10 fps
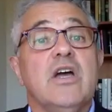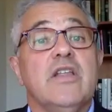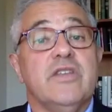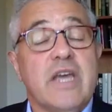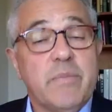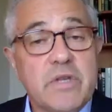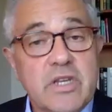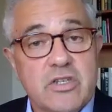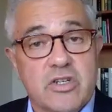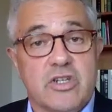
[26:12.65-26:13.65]
the
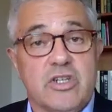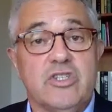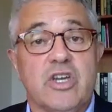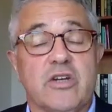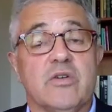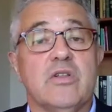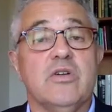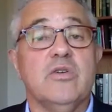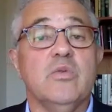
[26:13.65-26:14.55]
Deputy Attorney General, who